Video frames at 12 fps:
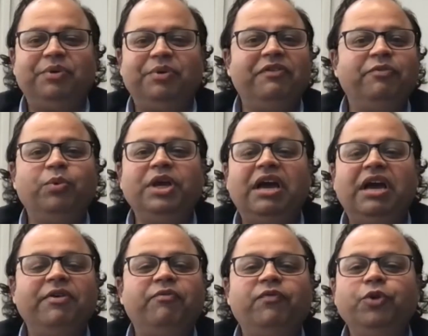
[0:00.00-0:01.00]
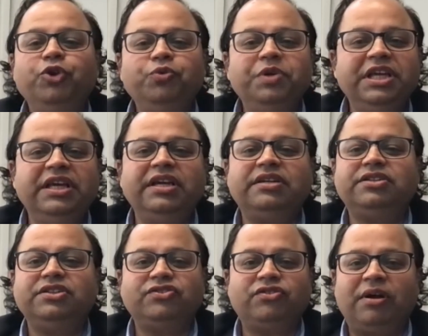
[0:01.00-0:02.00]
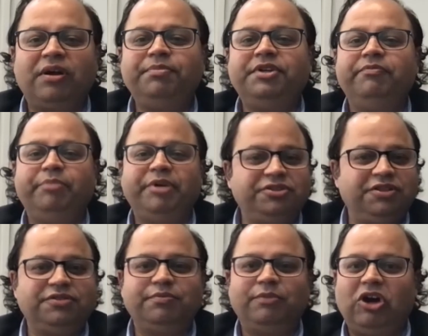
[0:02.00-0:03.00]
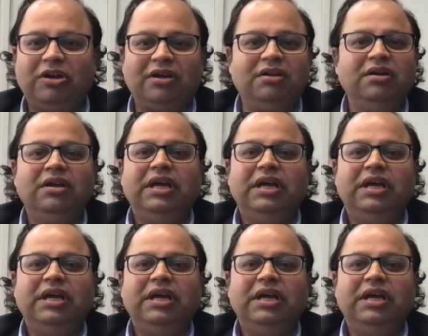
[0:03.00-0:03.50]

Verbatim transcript: we we have a unique disruptive business model,